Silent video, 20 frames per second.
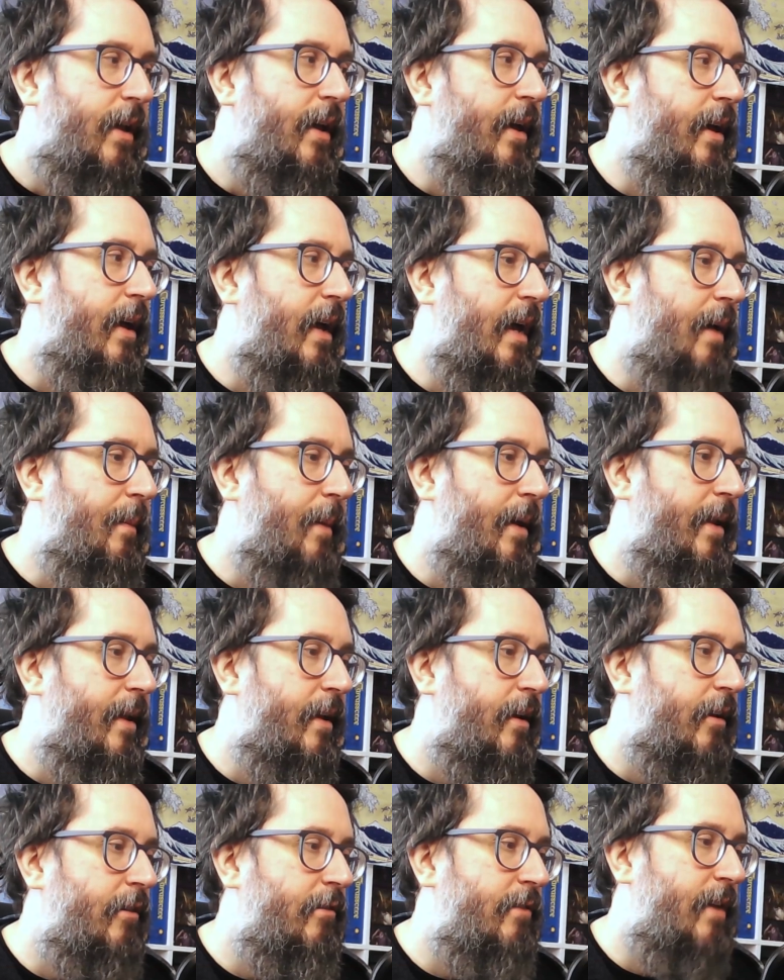and
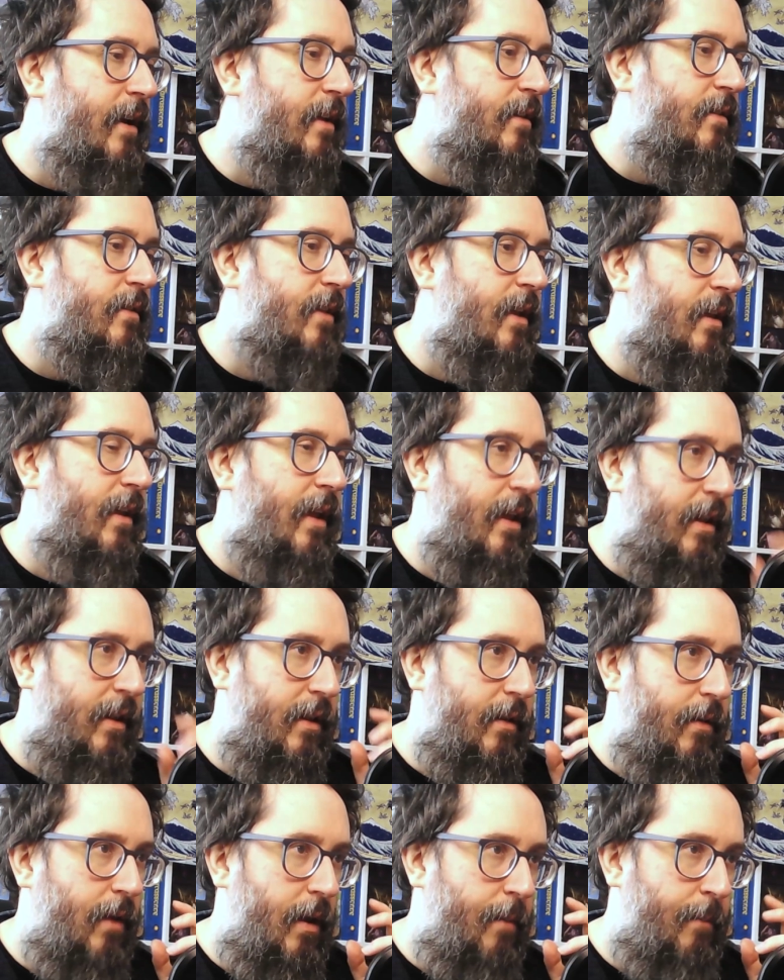it creates it
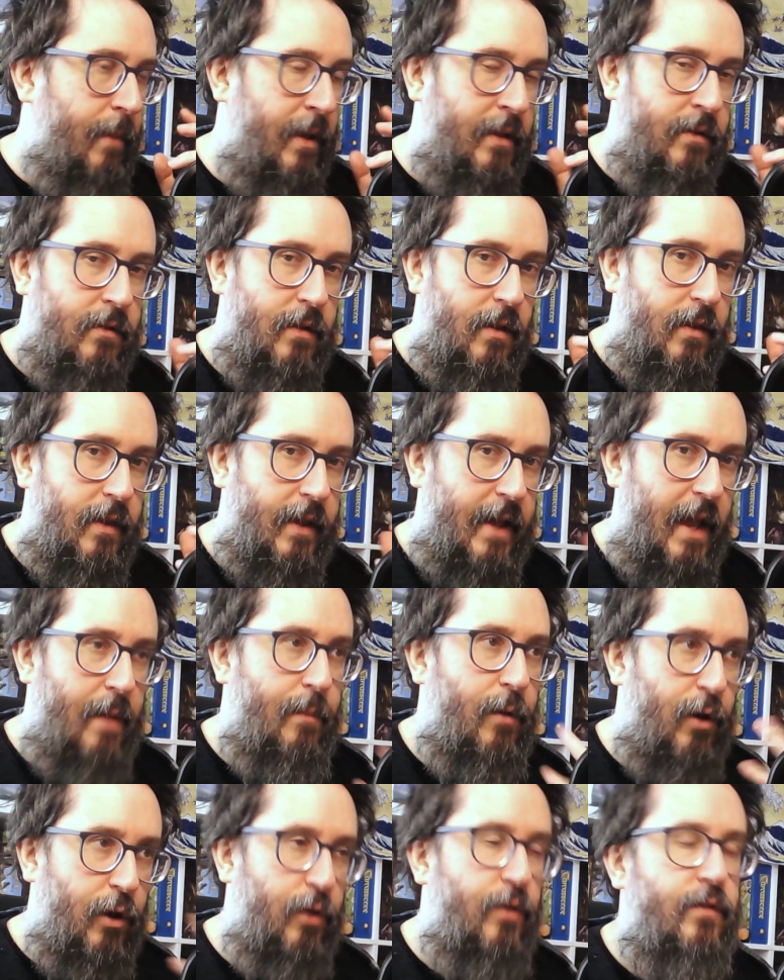means that the game
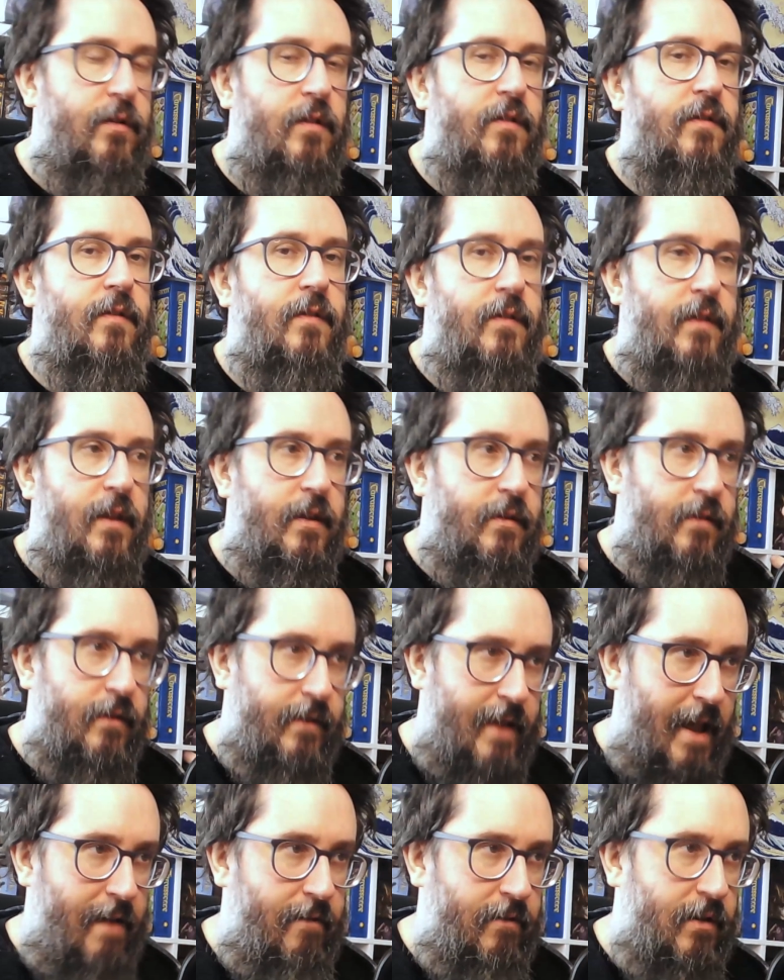loses this
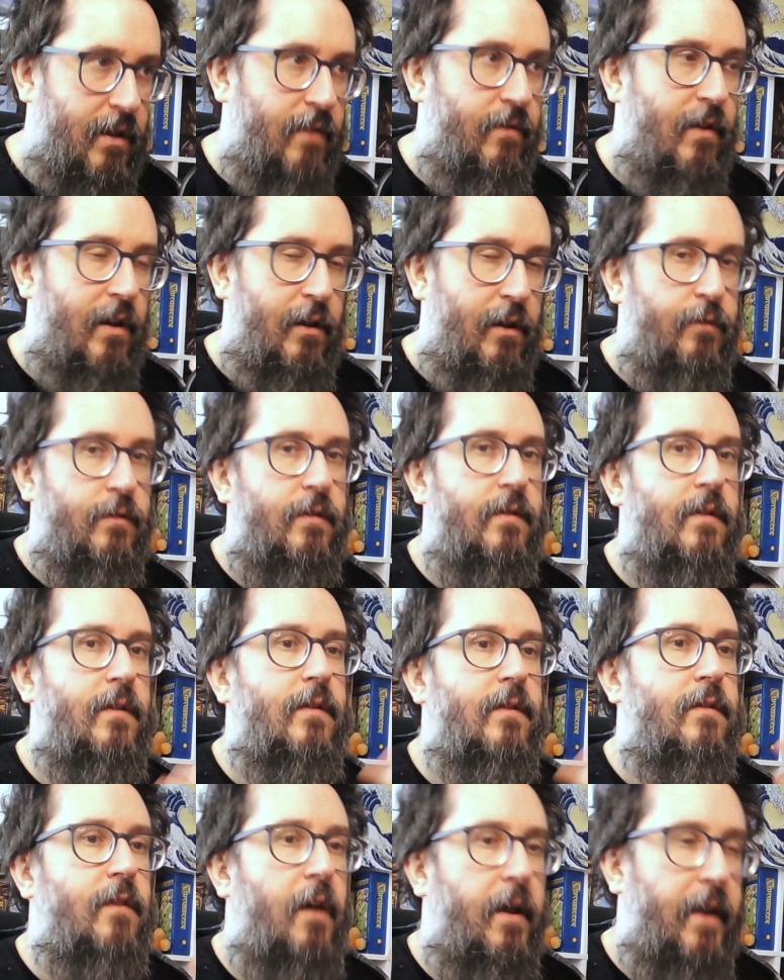narrative. It loses
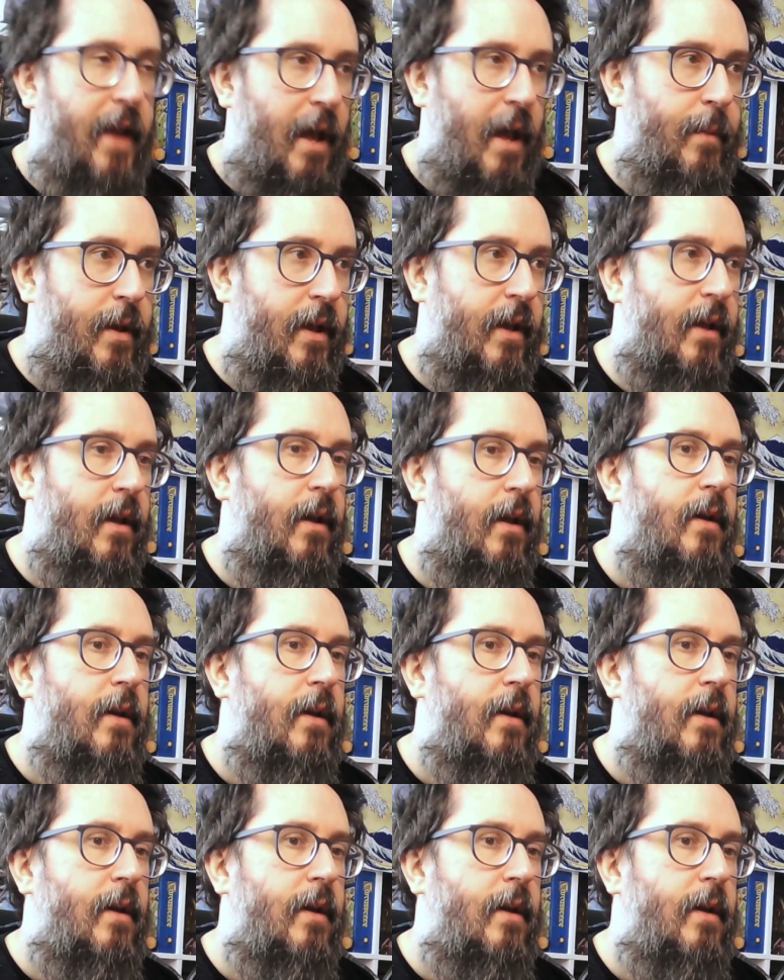its dynamic